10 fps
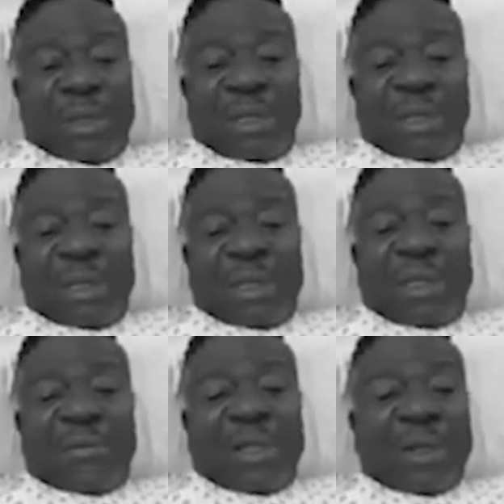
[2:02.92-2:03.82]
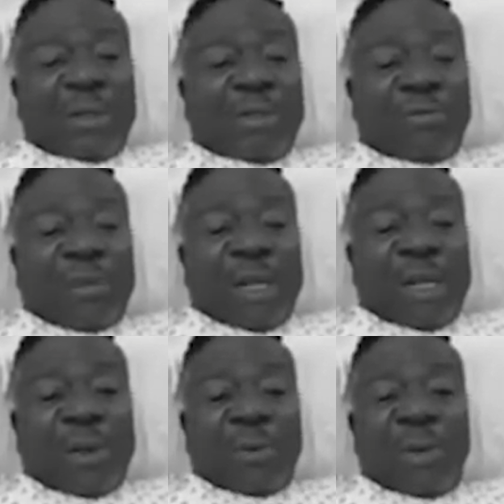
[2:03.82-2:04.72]
over 200 Nollywood
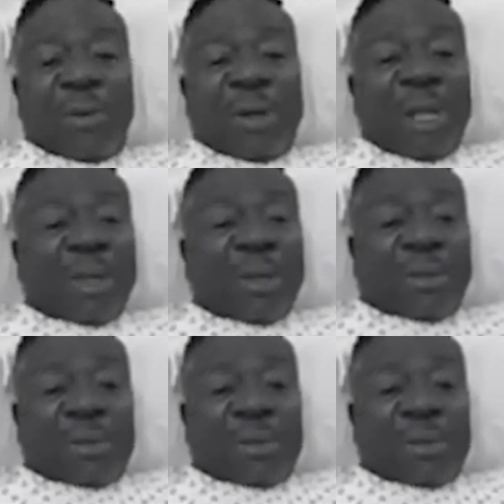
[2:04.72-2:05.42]
films including